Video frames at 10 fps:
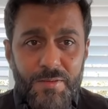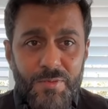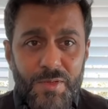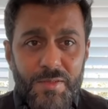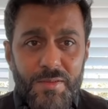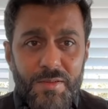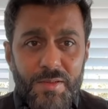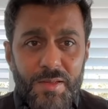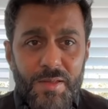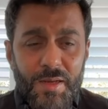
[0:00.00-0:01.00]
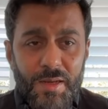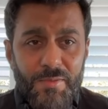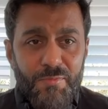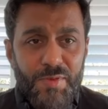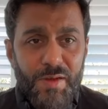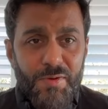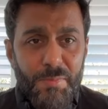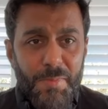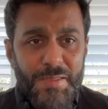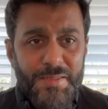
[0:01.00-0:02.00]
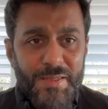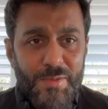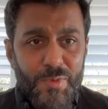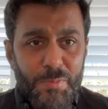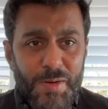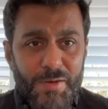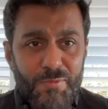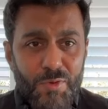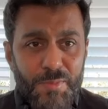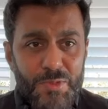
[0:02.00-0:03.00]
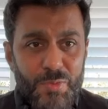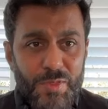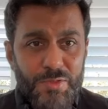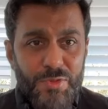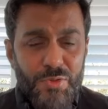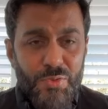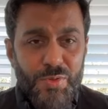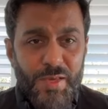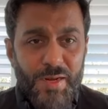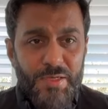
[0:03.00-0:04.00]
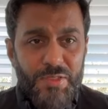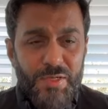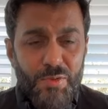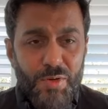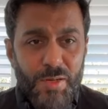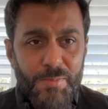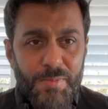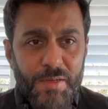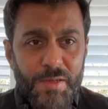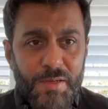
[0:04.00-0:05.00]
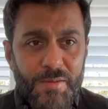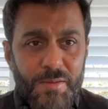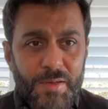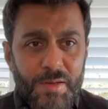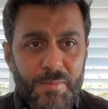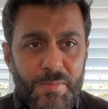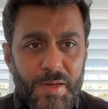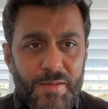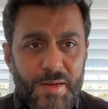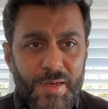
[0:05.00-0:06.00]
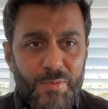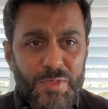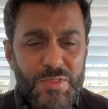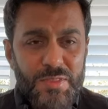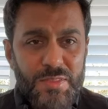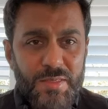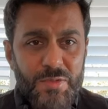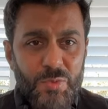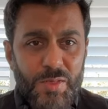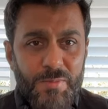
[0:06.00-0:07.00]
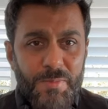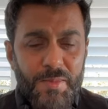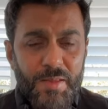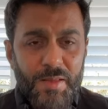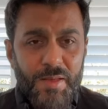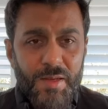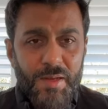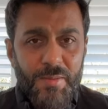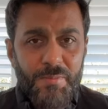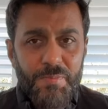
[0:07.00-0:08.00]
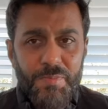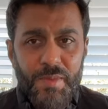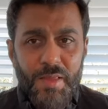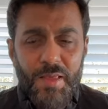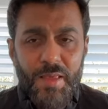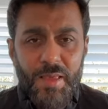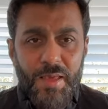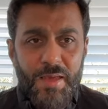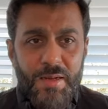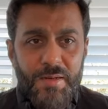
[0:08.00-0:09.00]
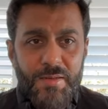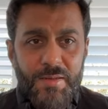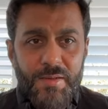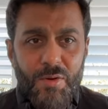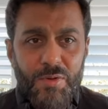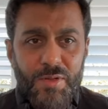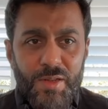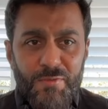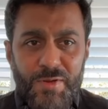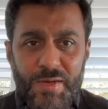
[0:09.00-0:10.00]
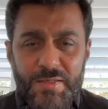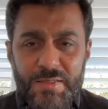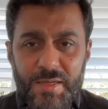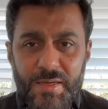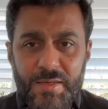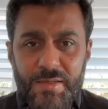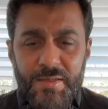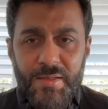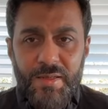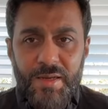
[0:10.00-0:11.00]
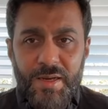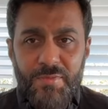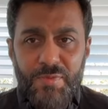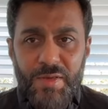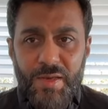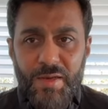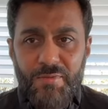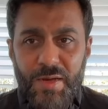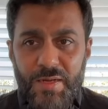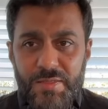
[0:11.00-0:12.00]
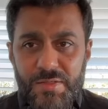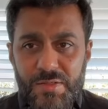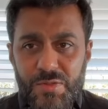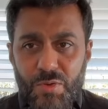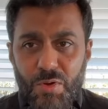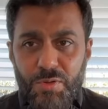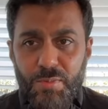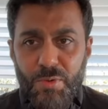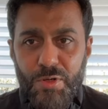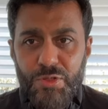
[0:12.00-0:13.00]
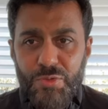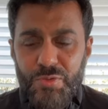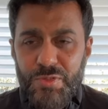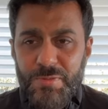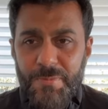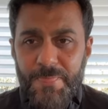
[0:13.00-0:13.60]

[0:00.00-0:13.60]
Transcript: right? We are a multilingual platform as well, so you can actually load up other languages as well. Um, and on the left hand side, we have access to all the modules.